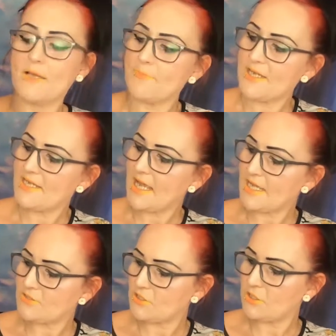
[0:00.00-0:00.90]
I mean,
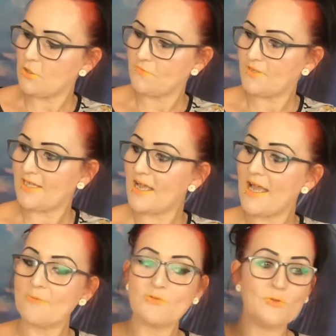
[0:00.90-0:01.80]
I just loved it.
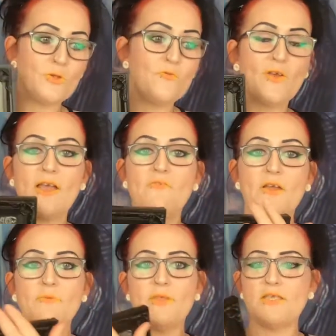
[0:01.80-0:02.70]
I absolutely love it. I
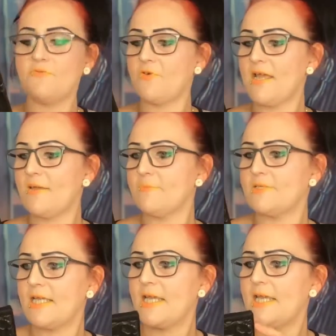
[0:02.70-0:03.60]
found these
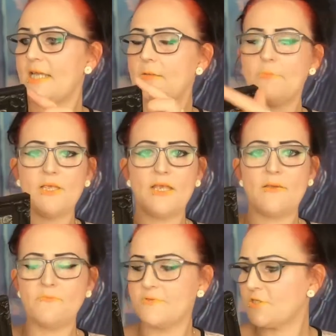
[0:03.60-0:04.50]
frames in
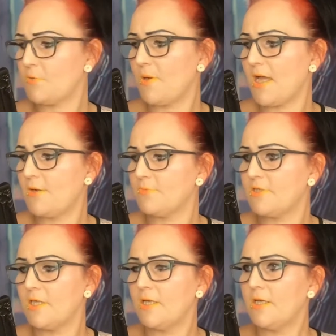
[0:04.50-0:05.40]
B&M for £2.
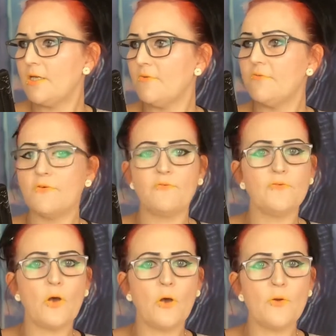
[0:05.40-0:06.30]
For
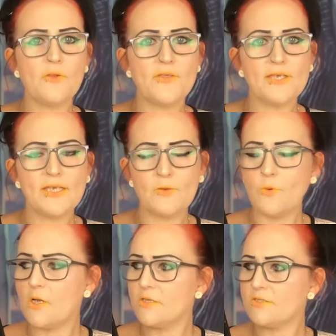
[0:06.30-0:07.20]
four, I think it
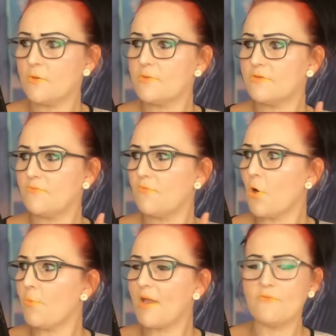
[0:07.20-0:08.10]
was, or it was
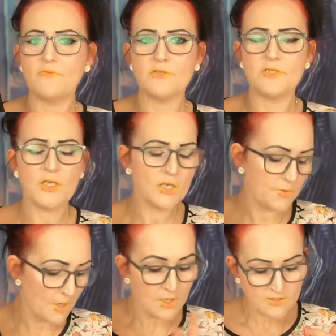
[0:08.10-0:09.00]
£4 for
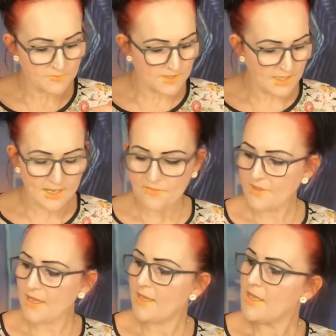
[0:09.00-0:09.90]
two, something like
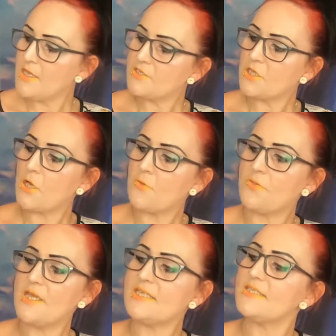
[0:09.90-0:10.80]
that. So
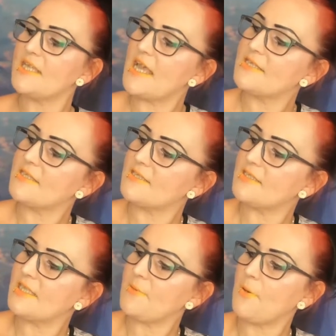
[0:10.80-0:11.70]
this says,
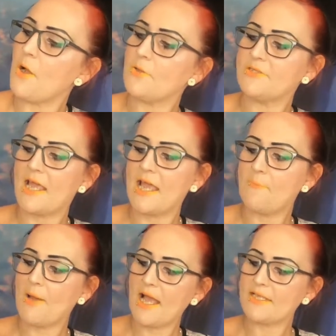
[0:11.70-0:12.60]
sleep all
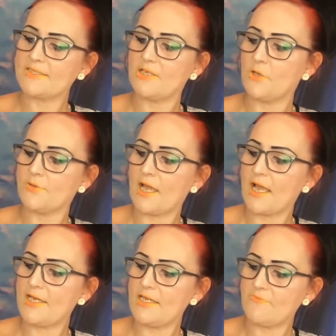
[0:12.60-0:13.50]
day, party all
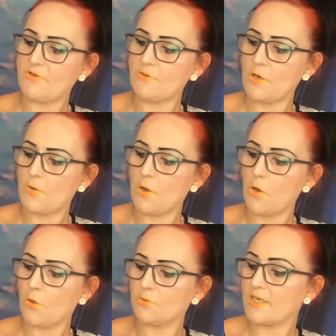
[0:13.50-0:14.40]
night, never grow
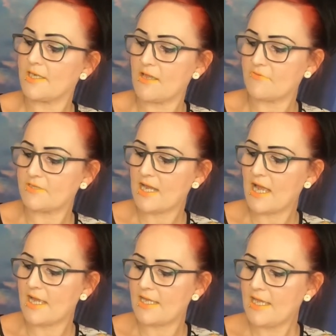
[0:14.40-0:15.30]
old, never
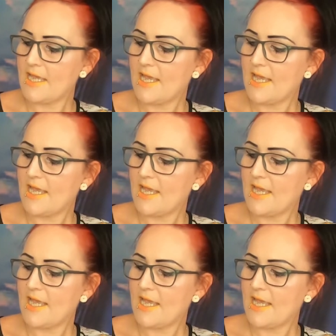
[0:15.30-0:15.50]
die.